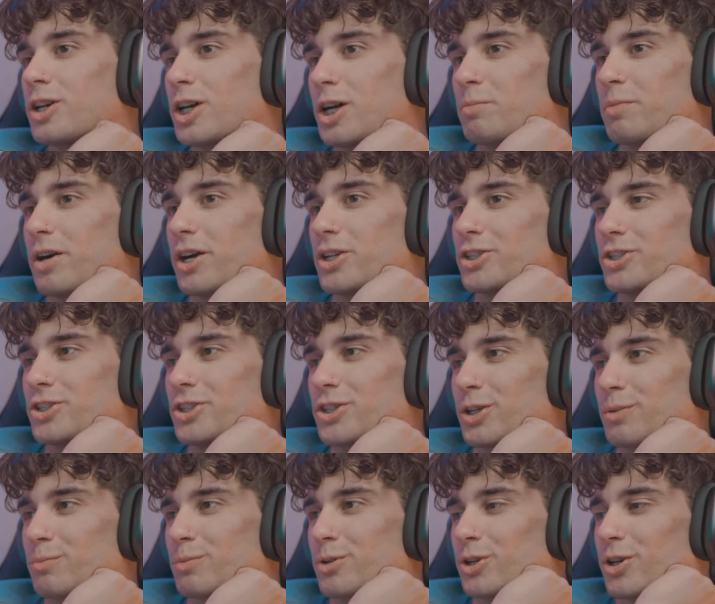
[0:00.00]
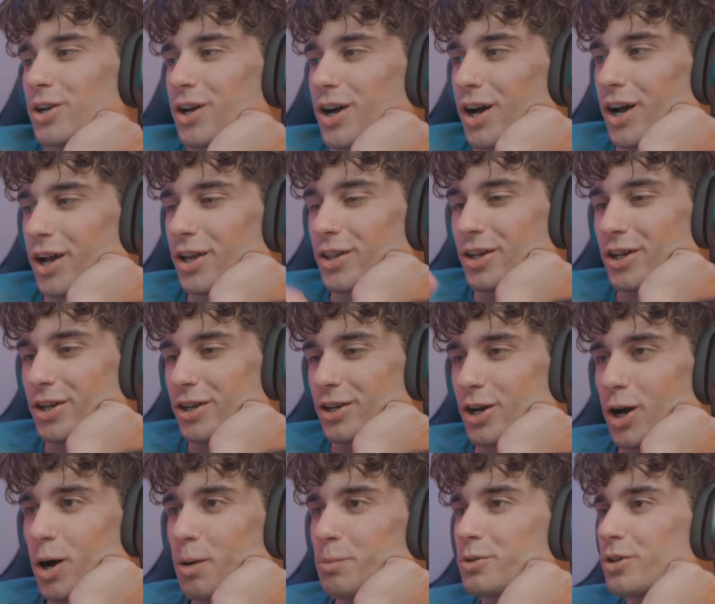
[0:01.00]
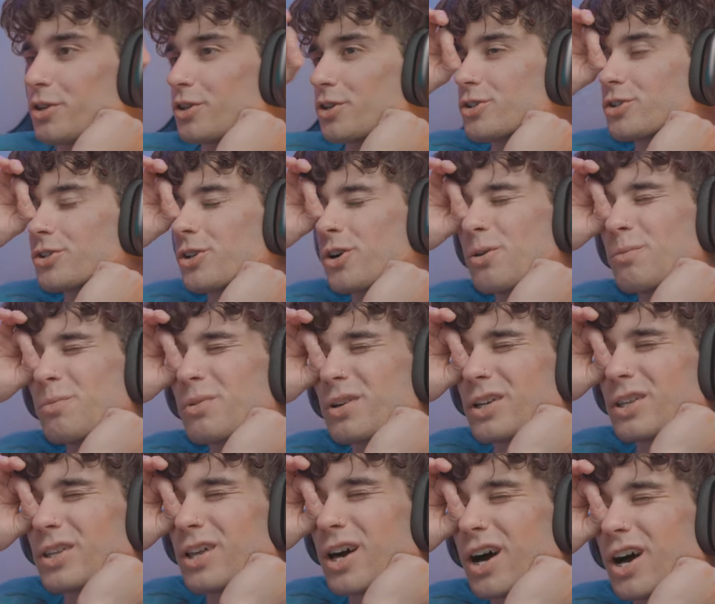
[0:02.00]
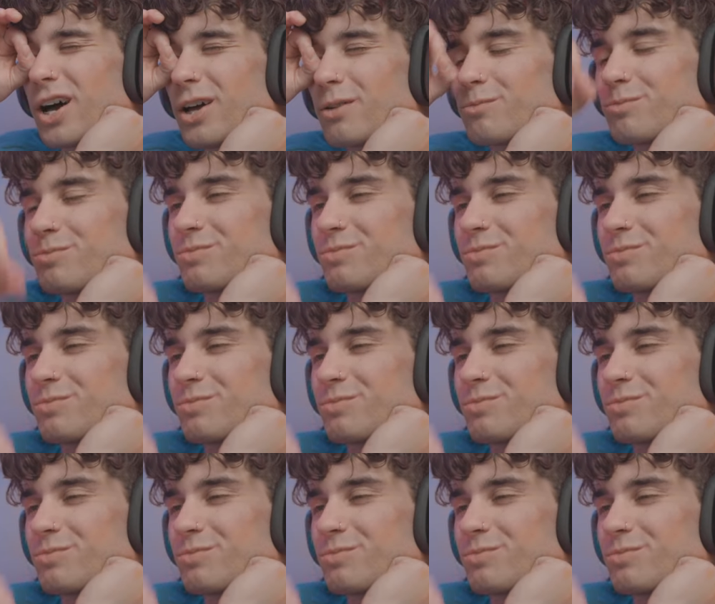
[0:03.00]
Imagine she like put her eye like up to the scope like that.